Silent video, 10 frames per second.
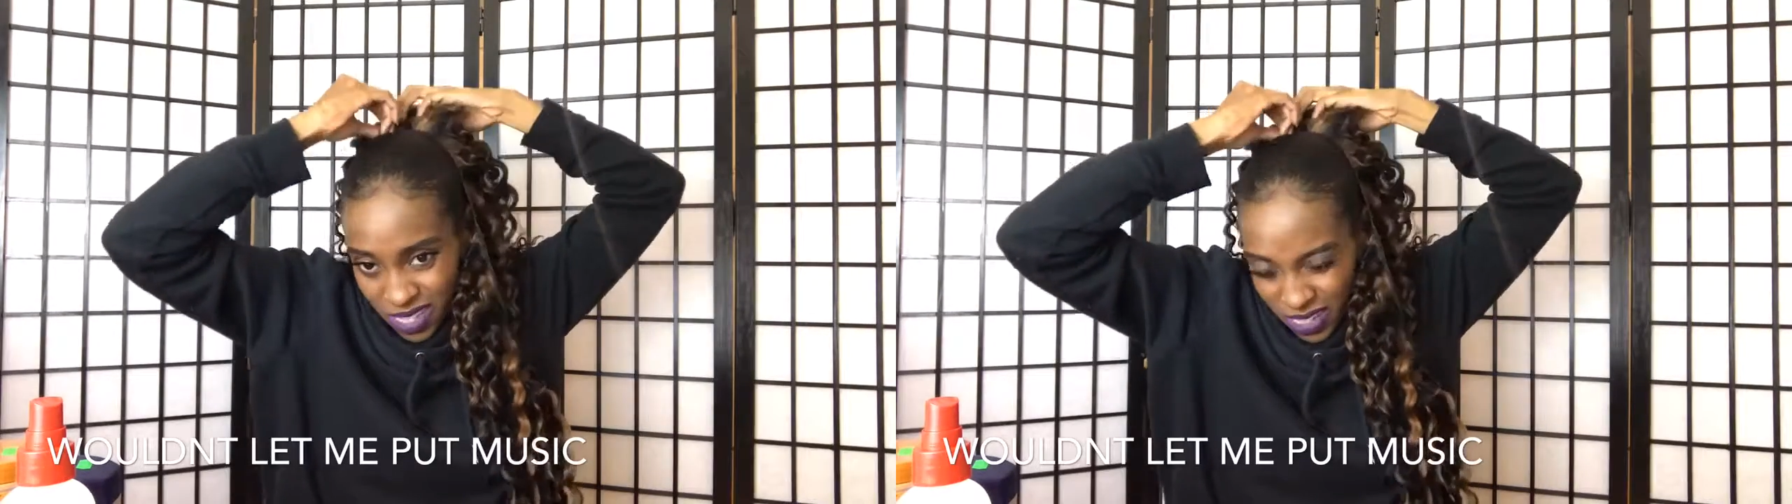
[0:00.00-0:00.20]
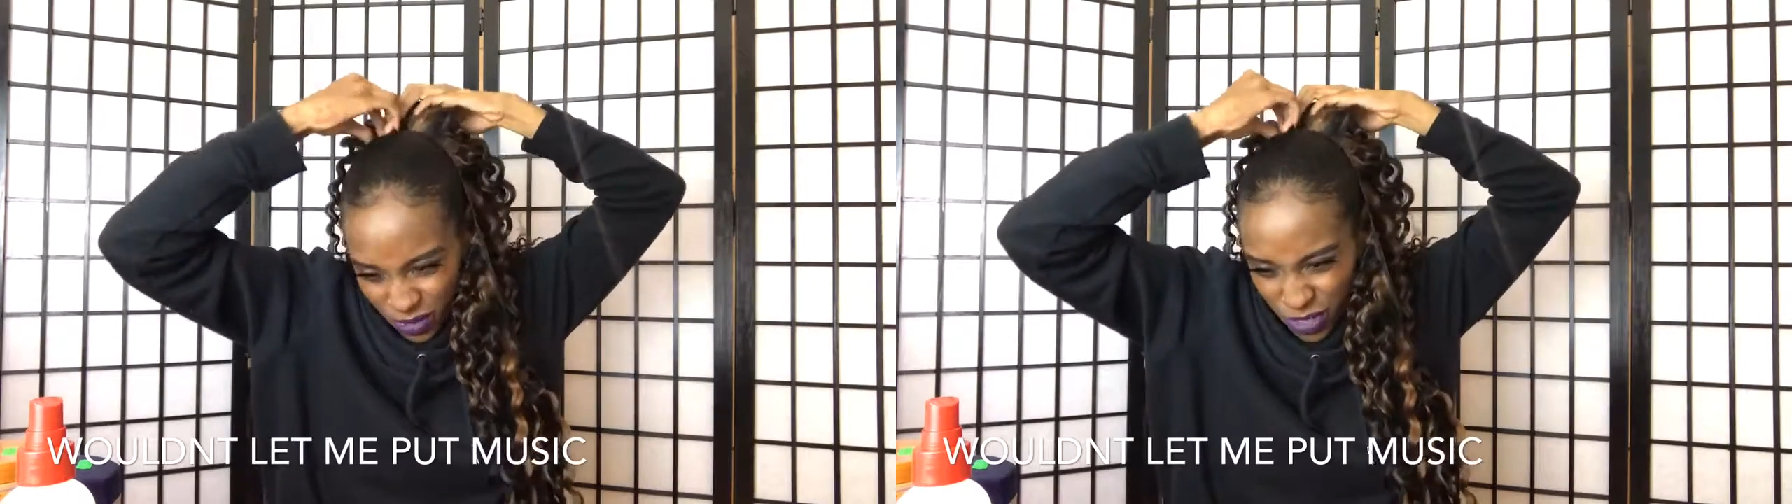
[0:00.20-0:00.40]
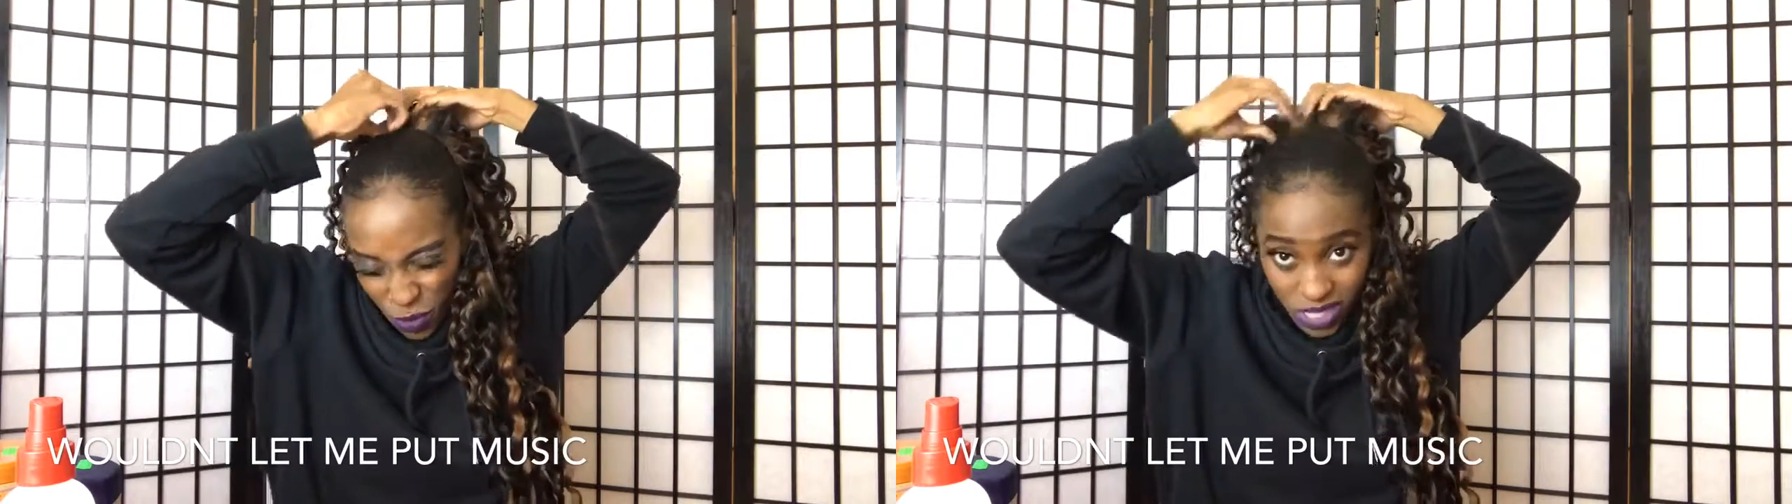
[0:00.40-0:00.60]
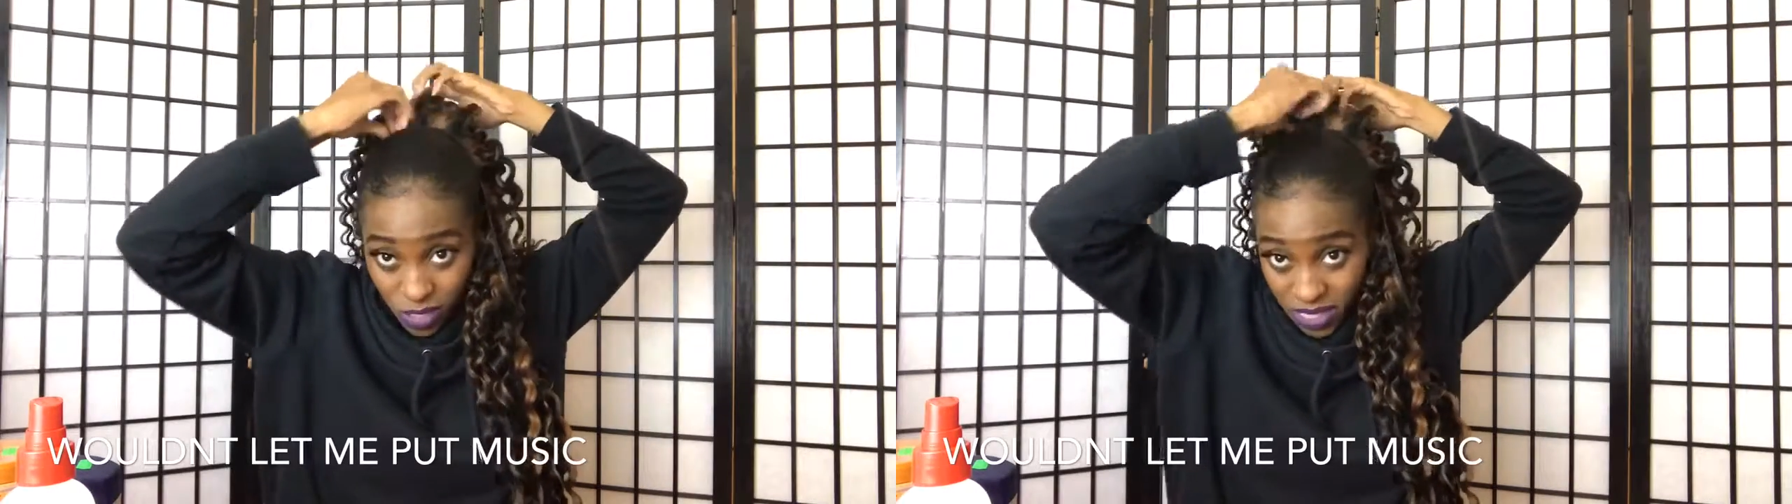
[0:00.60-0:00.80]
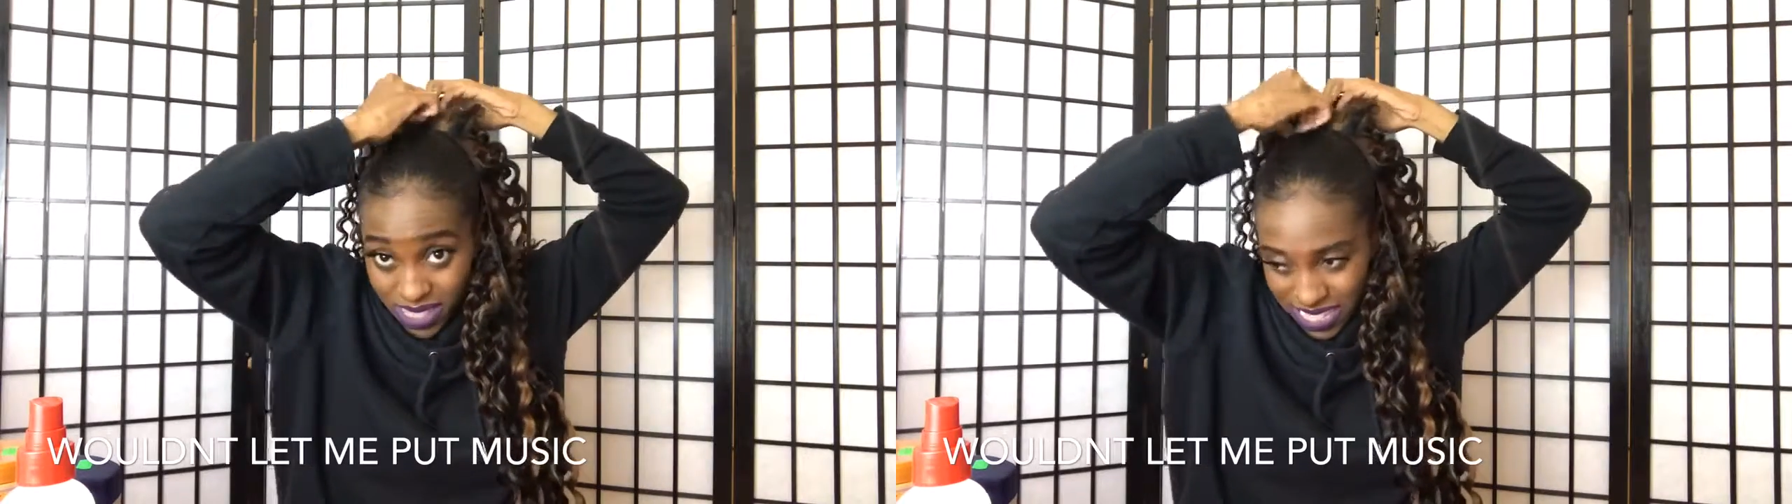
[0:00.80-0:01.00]
I really want these to
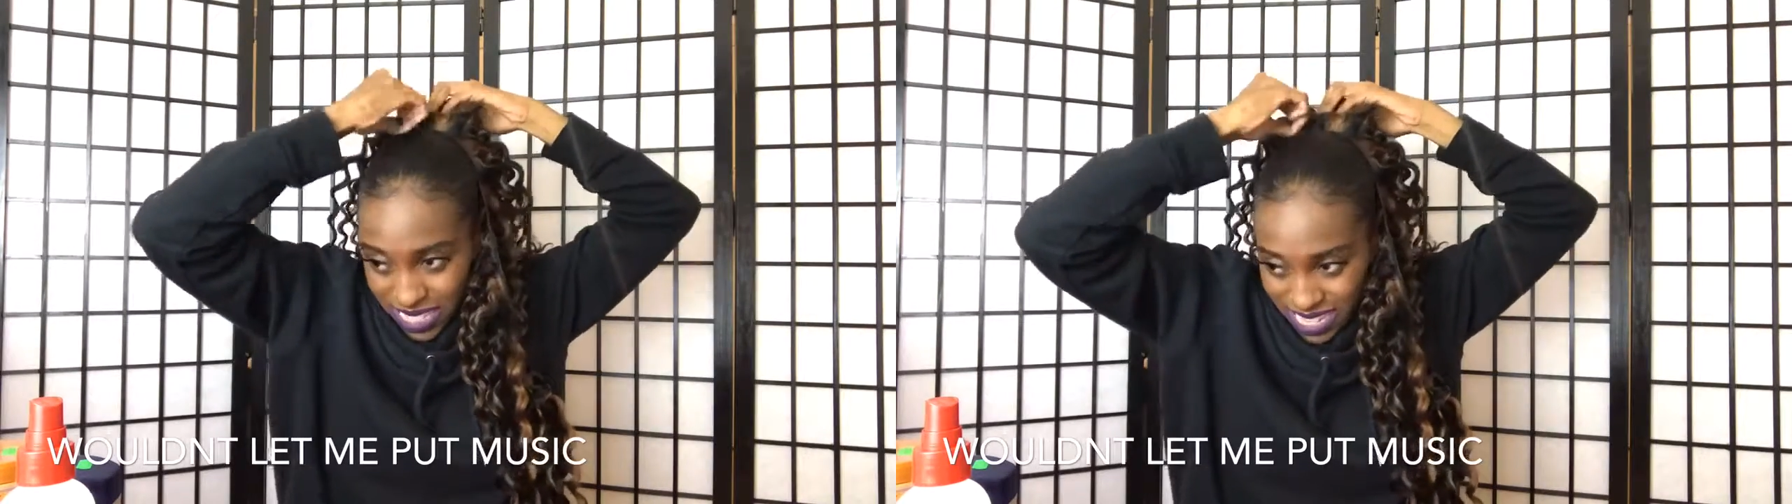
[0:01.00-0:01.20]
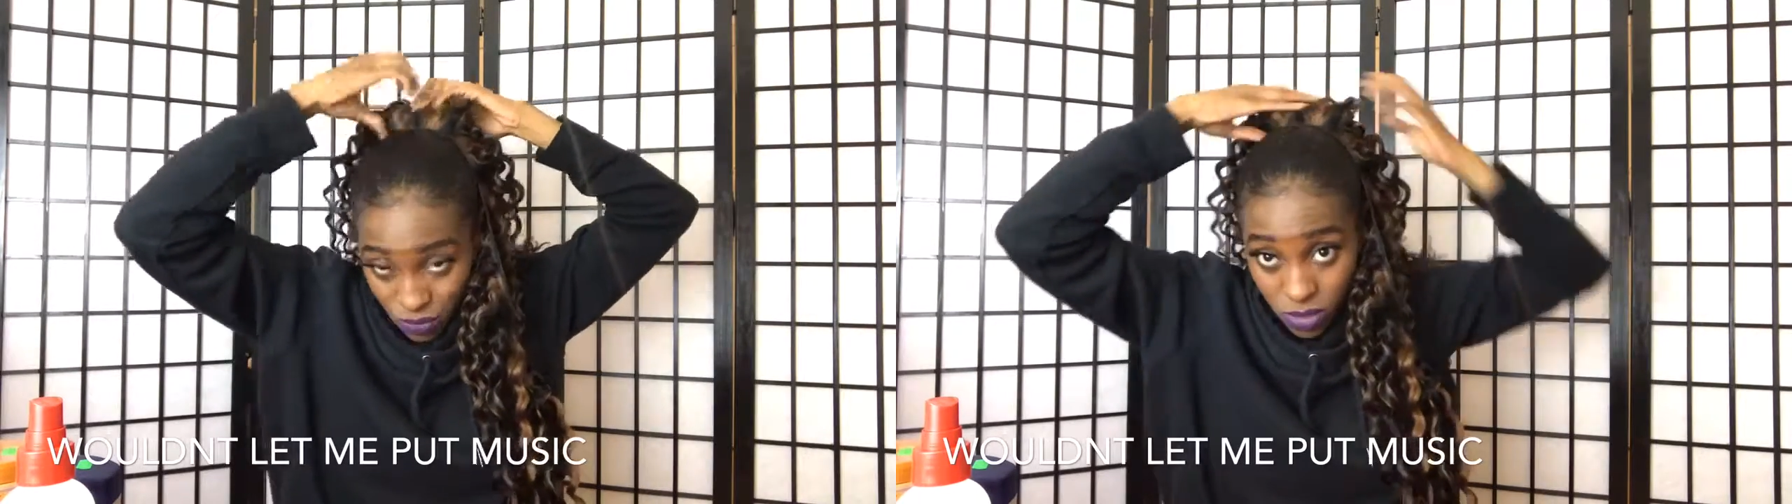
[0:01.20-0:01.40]
be out.